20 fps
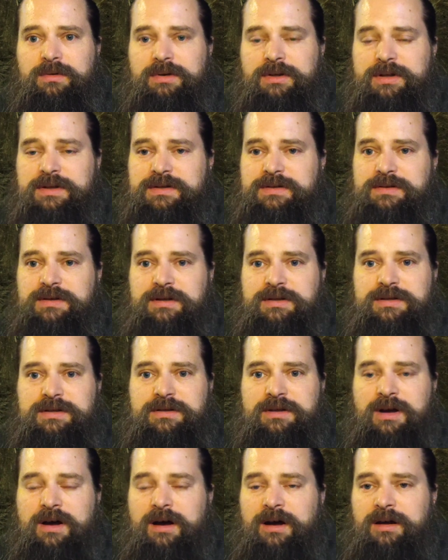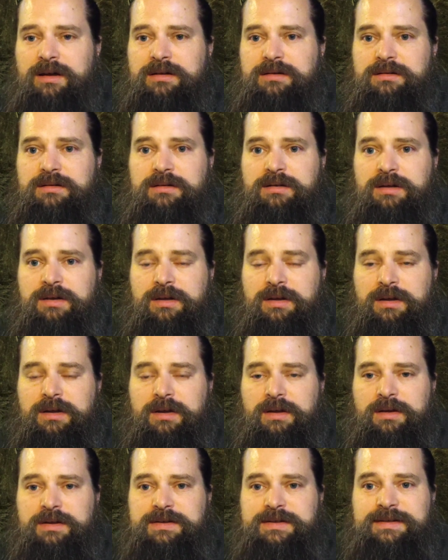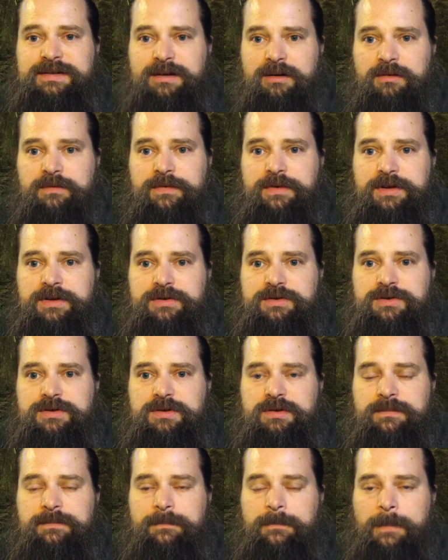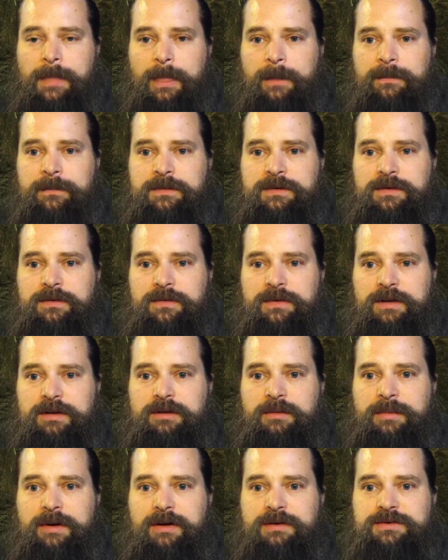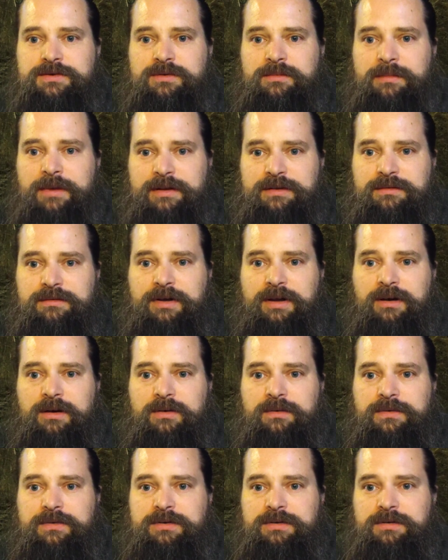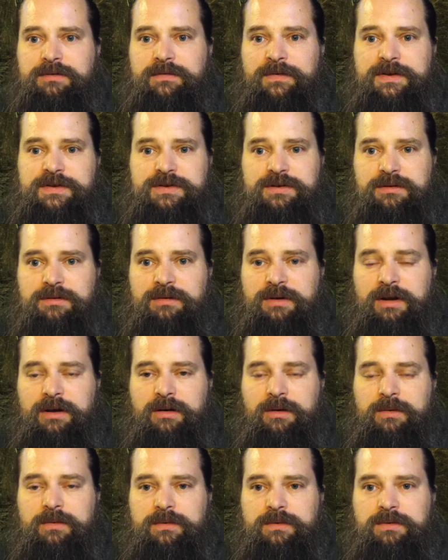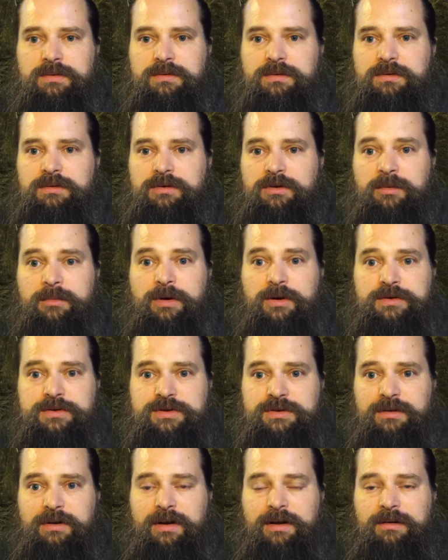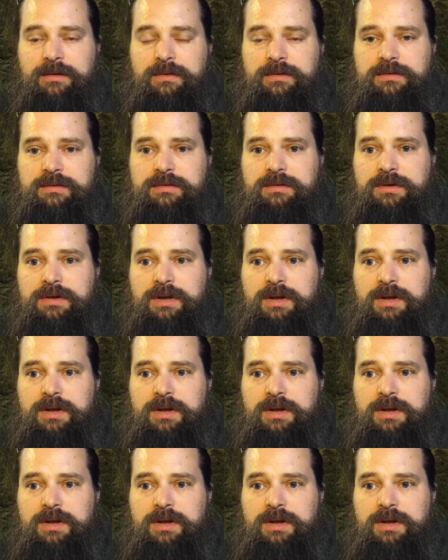It's not selfish to think about your mental health, your physical health, your emotional health.